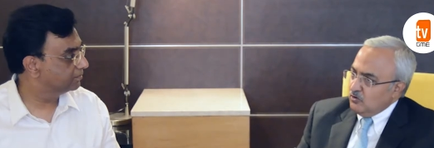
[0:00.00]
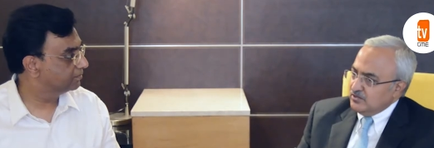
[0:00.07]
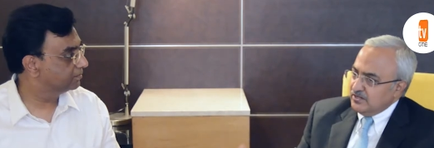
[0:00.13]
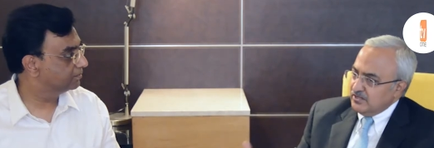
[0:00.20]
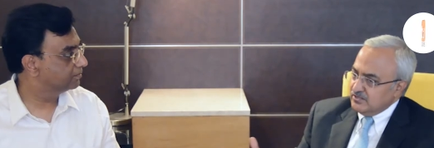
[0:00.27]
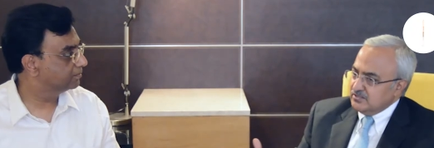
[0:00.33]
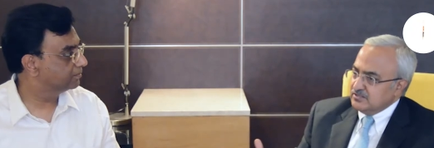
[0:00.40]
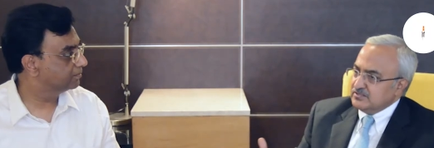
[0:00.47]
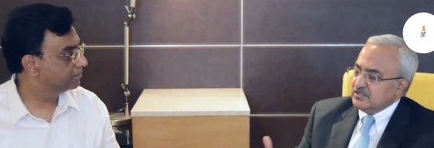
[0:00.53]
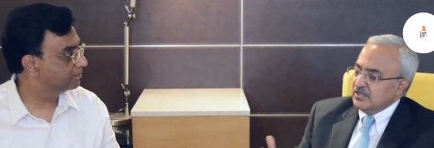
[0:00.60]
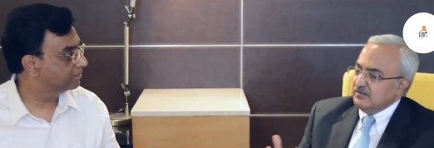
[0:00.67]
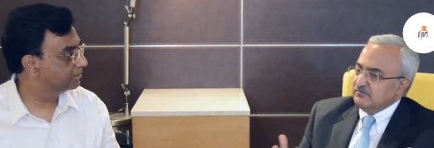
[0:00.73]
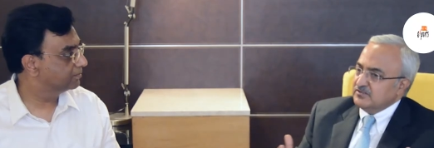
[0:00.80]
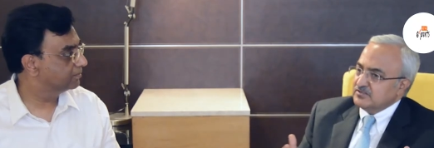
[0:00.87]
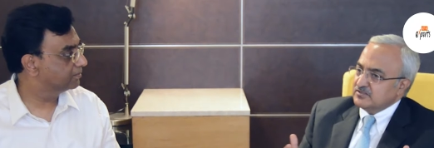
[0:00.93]
Speaker 1: voltage
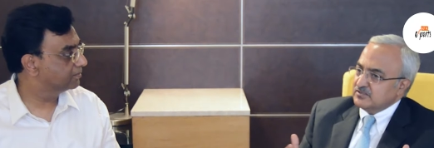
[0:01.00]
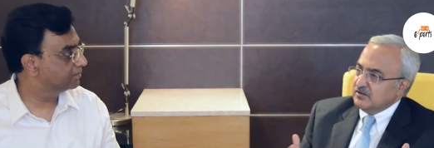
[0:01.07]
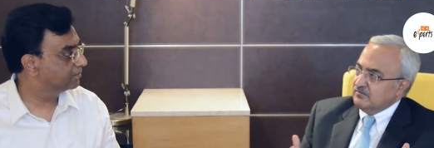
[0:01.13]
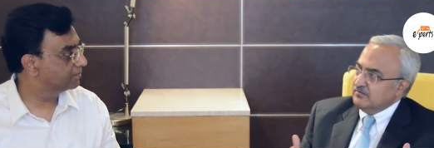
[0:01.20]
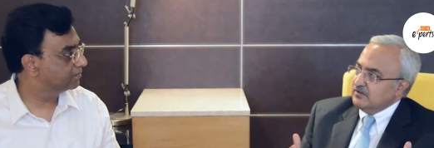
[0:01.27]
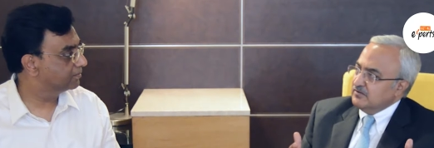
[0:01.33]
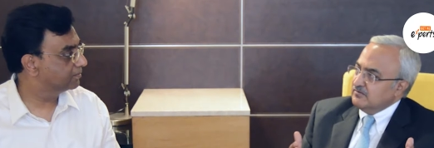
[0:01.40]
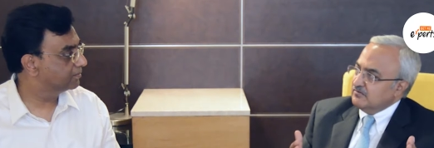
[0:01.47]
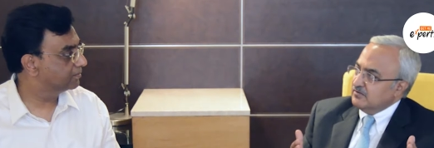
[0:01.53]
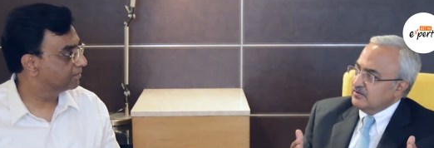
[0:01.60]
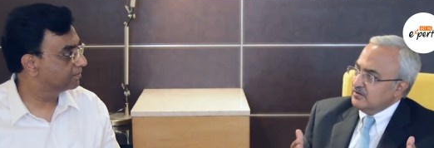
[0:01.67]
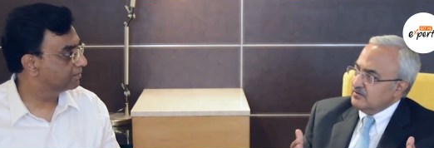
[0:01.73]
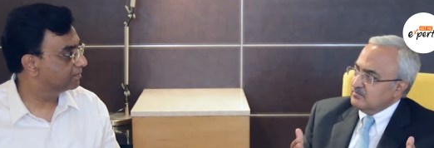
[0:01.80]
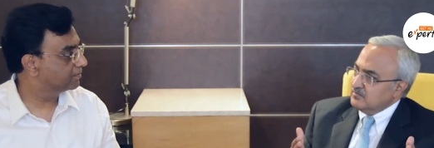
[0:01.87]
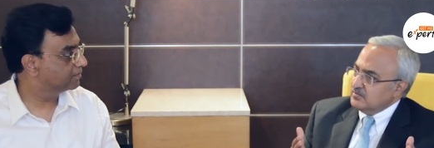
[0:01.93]
itself is covering
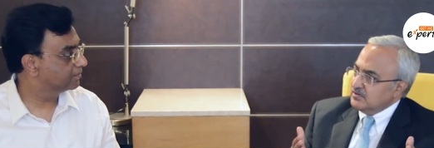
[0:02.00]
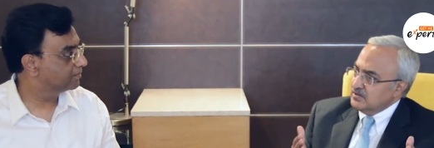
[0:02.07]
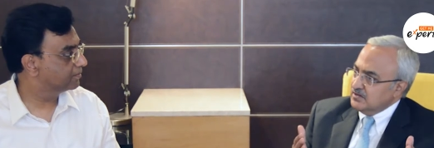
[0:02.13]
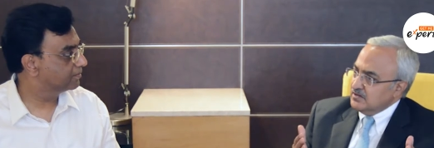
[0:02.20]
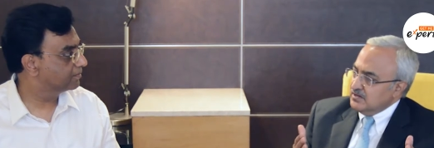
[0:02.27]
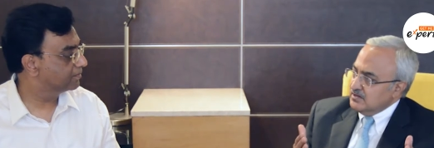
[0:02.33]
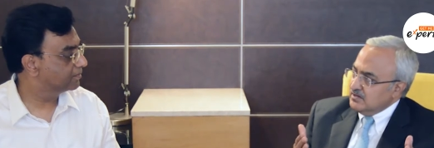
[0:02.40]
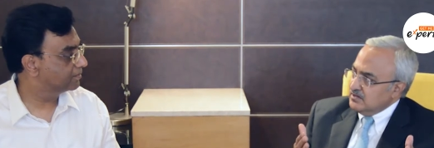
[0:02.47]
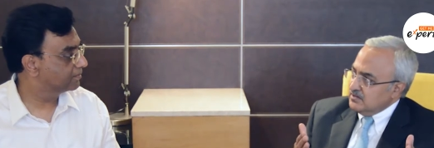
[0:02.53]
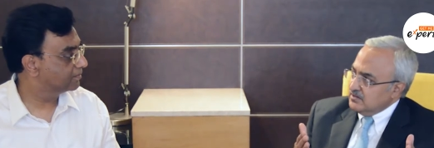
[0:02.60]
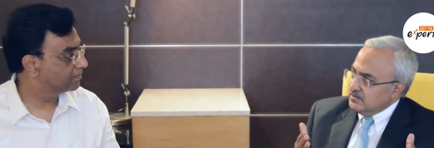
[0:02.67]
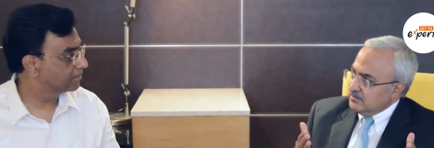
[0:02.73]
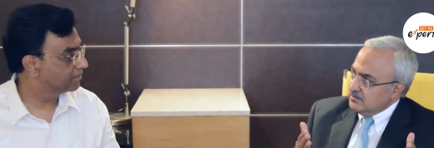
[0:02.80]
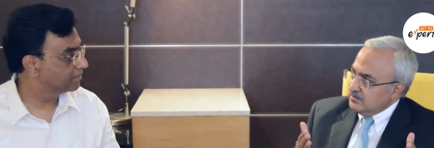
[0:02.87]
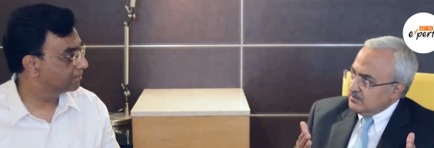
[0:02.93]
from
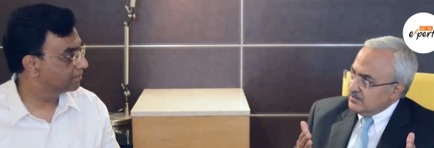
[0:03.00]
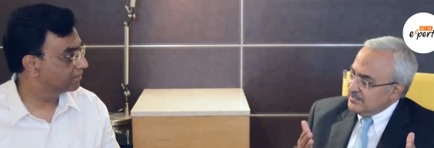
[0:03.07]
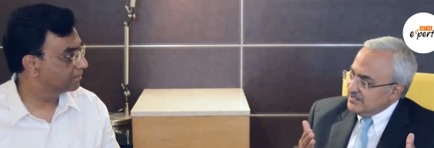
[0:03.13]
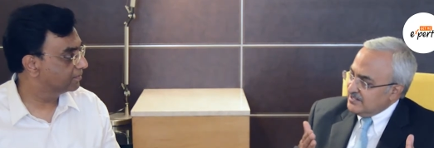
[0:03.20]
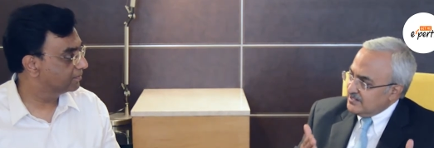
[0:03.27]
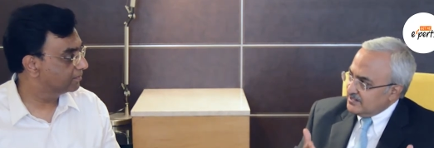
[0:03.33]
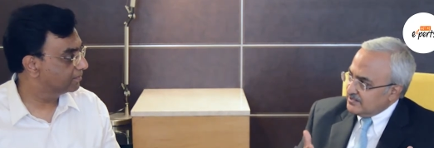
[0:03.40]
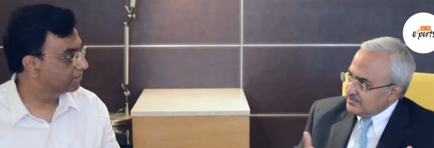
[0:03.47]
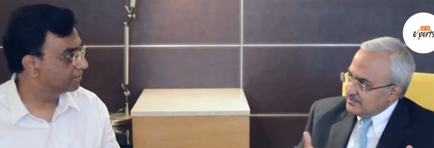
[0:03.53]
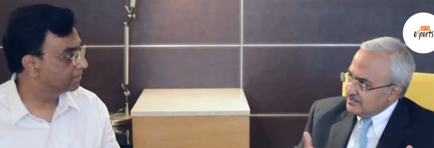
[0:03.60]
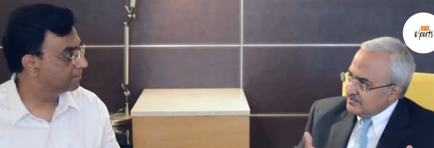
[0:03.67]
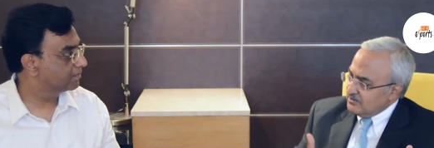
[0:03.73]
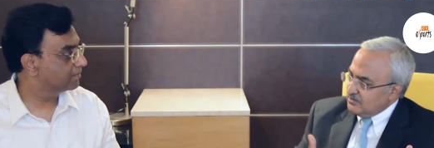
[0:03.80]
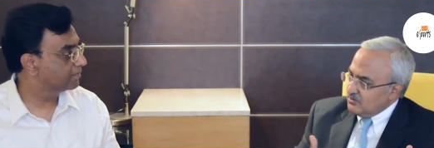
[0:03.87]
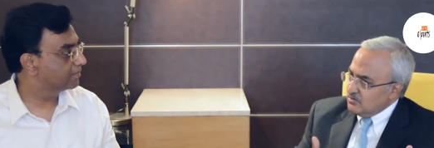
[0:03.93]
uh, near
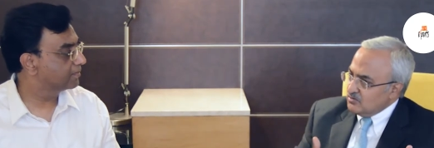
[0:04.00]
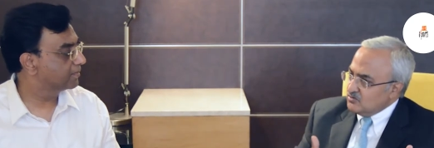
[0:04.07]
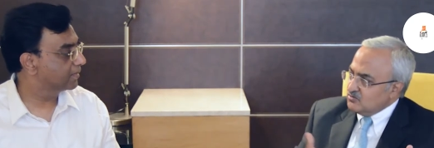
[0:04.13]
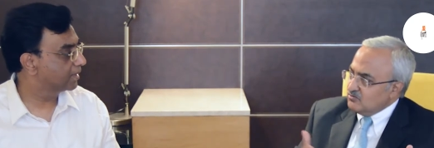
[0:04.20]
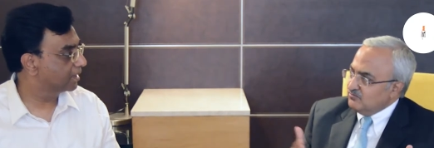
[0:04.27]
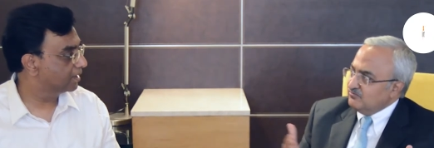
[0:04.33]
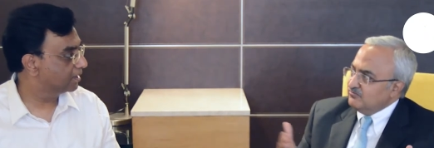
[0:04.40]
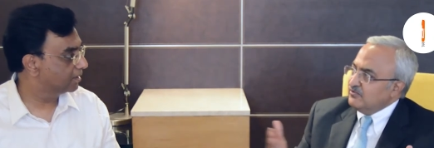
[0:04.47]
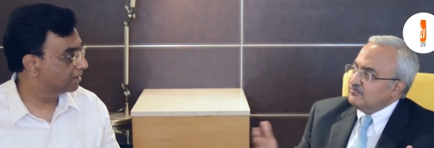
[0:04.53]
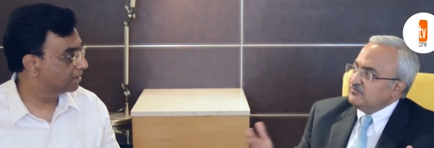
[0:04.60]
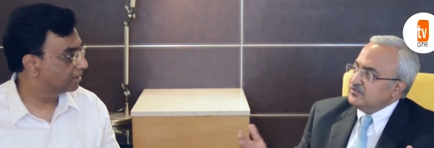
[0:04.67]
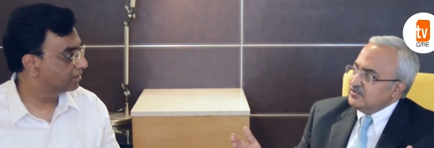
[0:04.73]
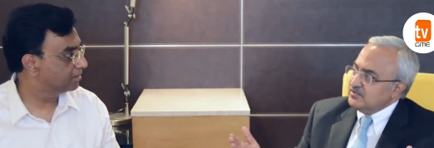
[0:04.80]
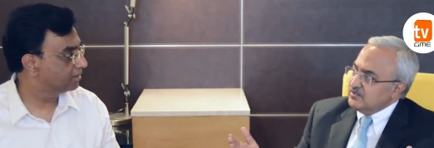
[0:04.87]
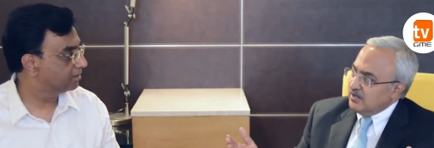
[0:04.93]
zero to
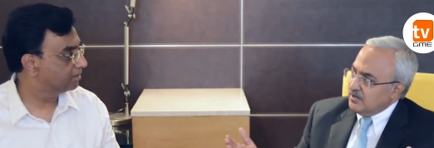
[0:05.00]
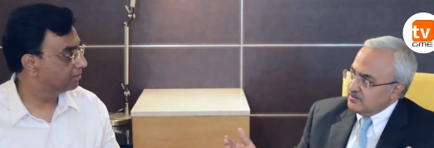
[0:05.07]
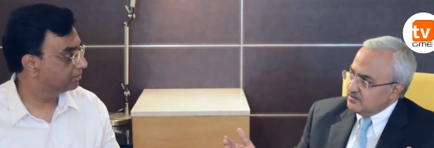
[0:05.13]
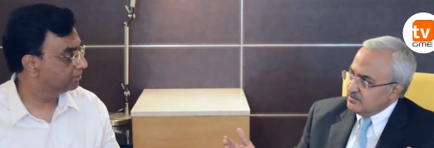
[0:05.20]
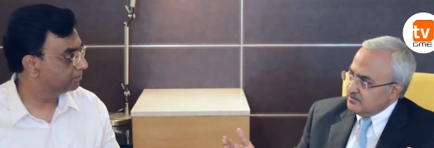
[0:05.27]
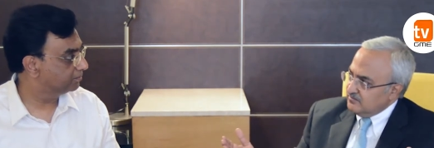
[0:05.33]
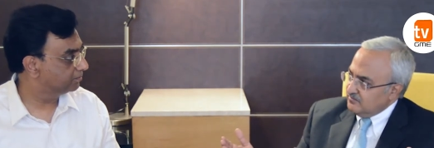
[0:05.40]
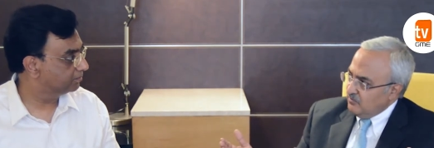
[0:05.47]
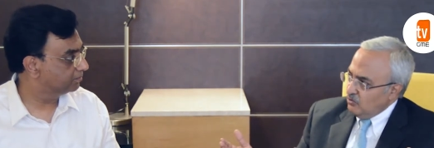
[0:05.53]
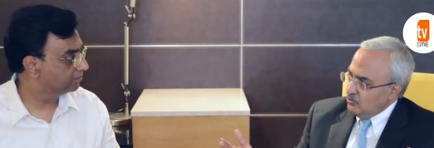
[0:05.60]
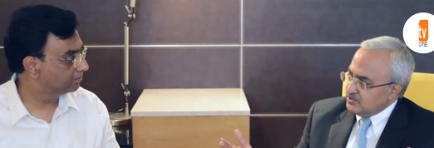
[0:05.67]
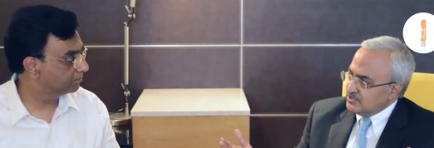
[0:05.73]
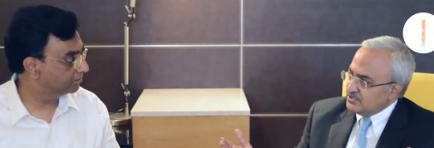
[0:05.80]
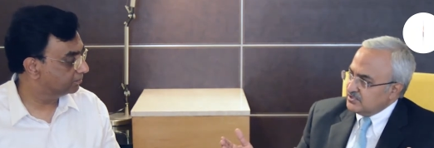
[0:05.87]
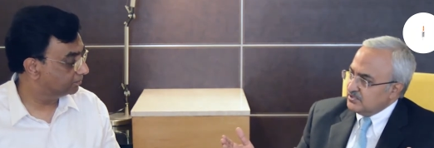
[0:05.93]
1500
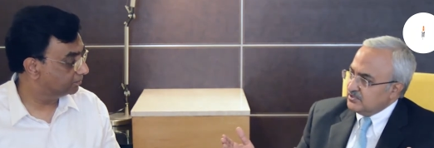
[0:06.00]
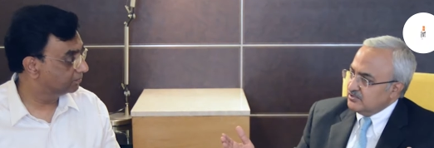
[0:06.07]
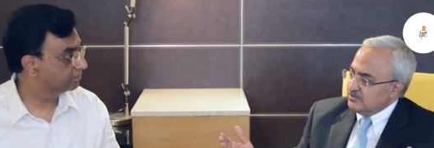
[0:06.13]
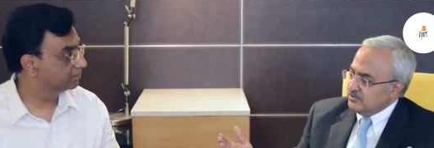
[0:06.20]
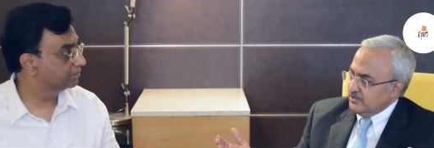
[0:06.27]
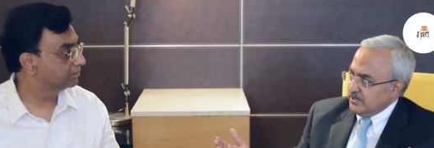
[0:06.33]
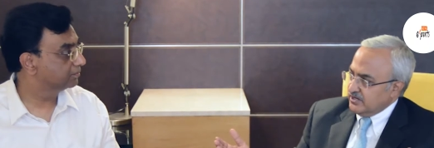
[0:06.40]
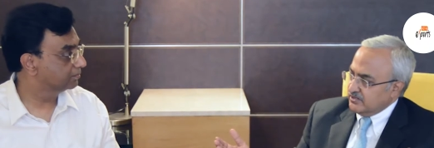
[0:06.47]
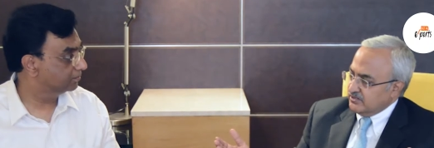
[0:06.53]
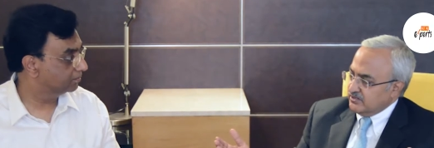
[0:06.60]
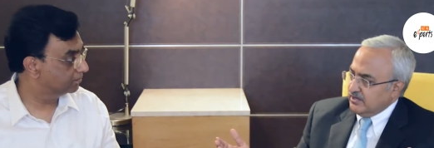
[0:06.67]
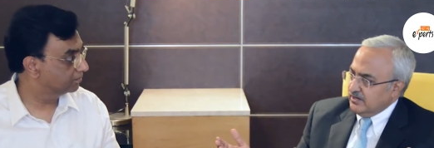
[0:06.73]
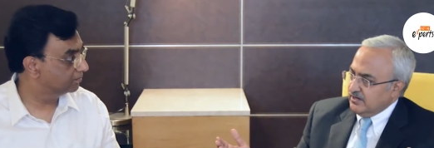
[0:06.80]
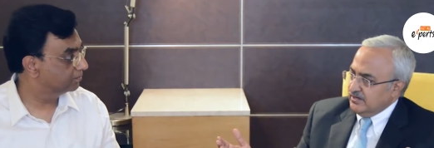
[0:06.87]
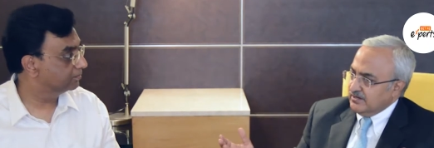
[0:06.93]
volts
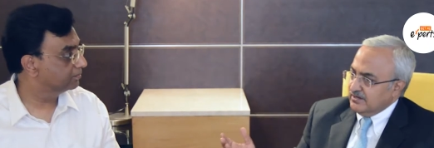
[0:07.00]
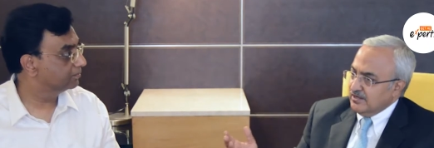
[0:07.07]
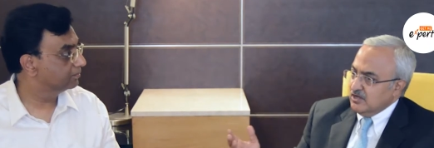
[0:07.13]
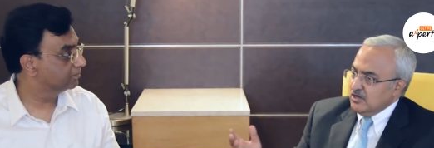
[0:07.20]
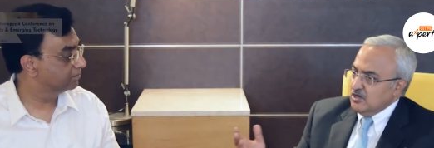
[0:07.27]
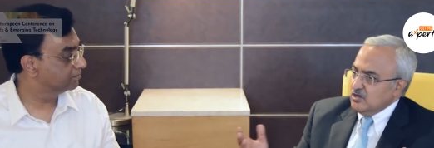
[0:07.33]
direct current